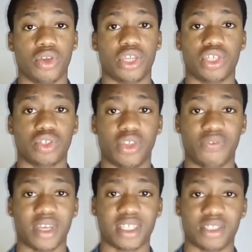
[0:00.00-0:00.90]
Okay. So the
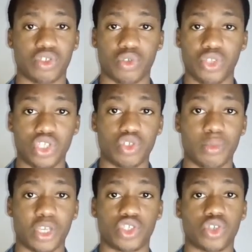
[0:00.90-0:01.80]
first, you need to
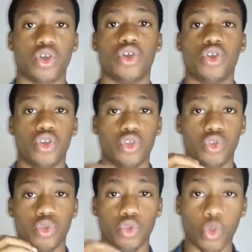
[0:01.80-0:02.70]
make sure
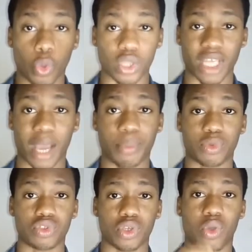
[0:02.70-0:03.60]
you know what
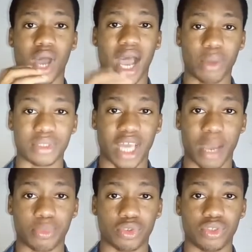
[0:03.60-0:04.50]
happened or how it
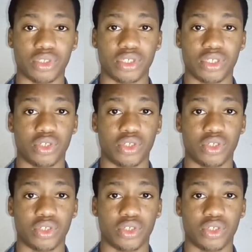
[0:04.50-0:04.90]
happened.